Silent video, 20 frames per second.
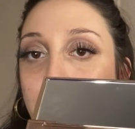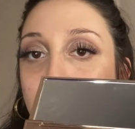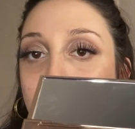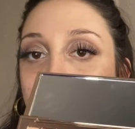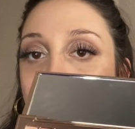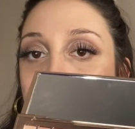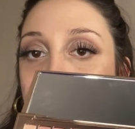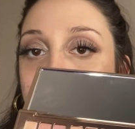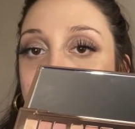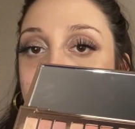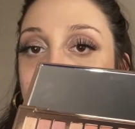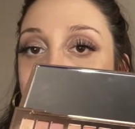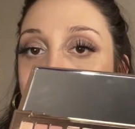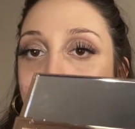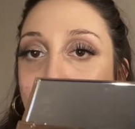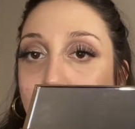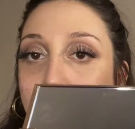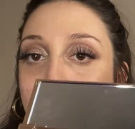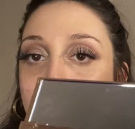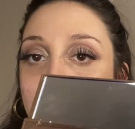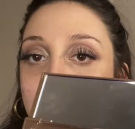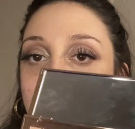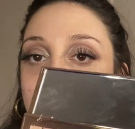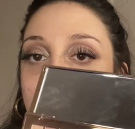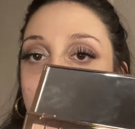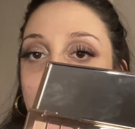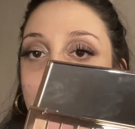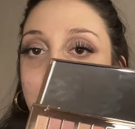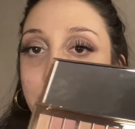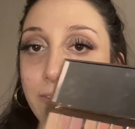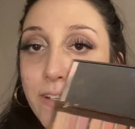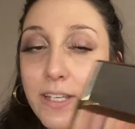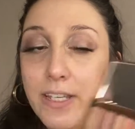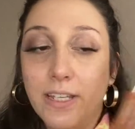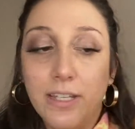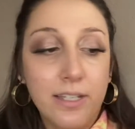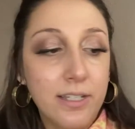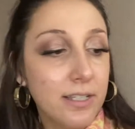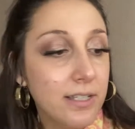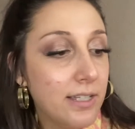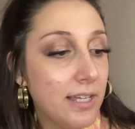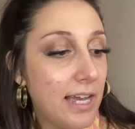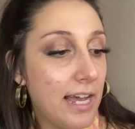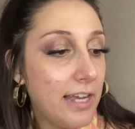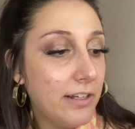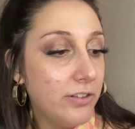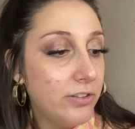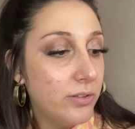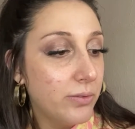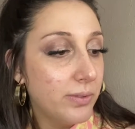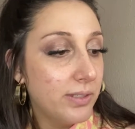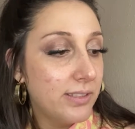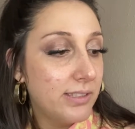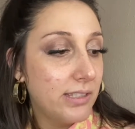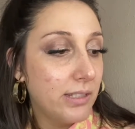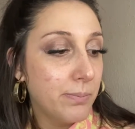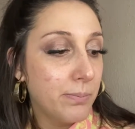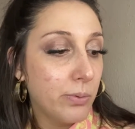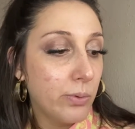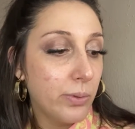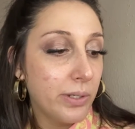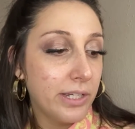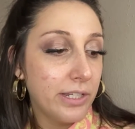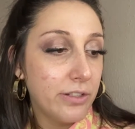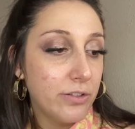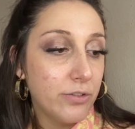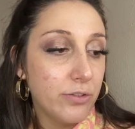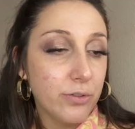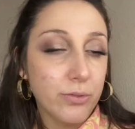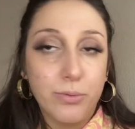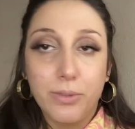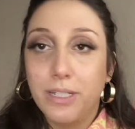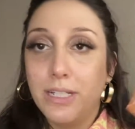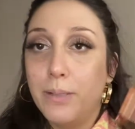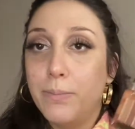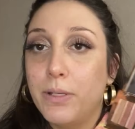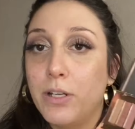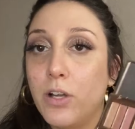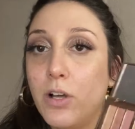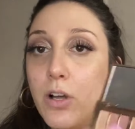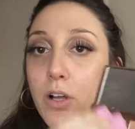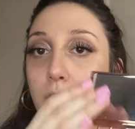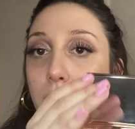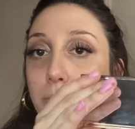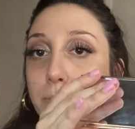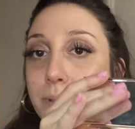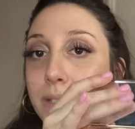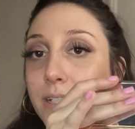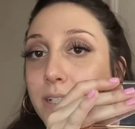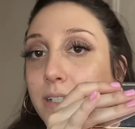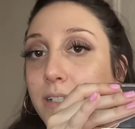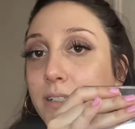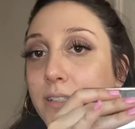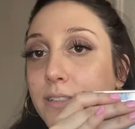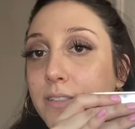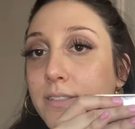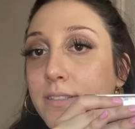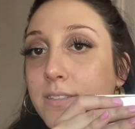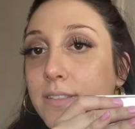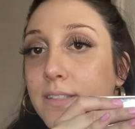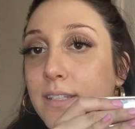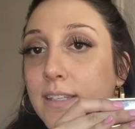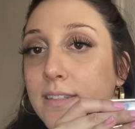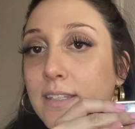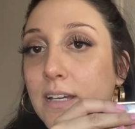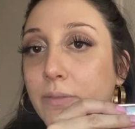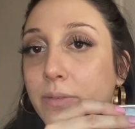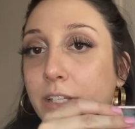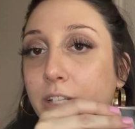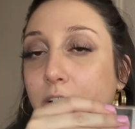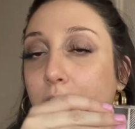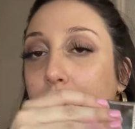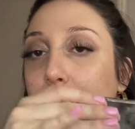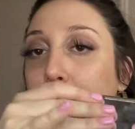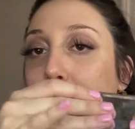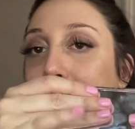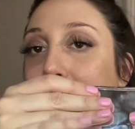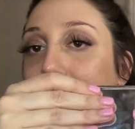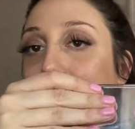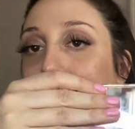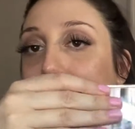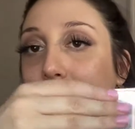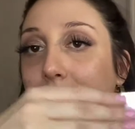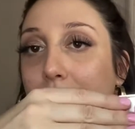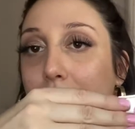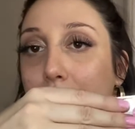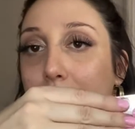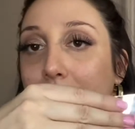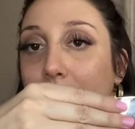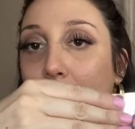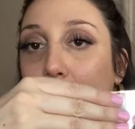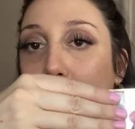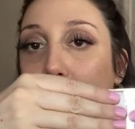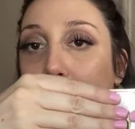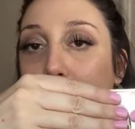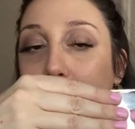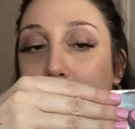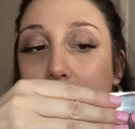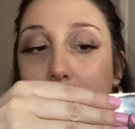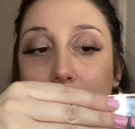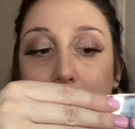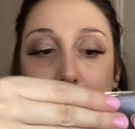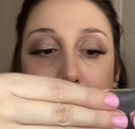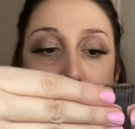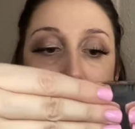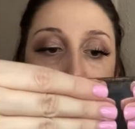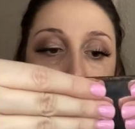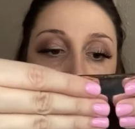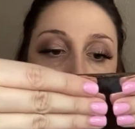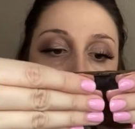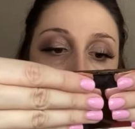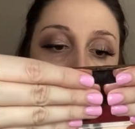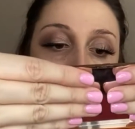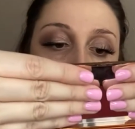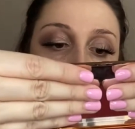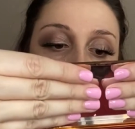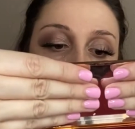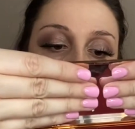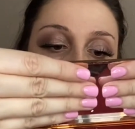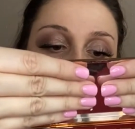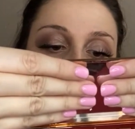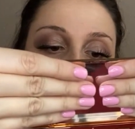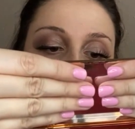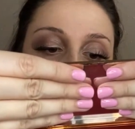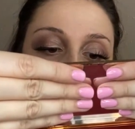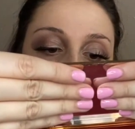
like a black, a navy. I just don't really see the point in Dream at all because that's not really going with the theme at all. And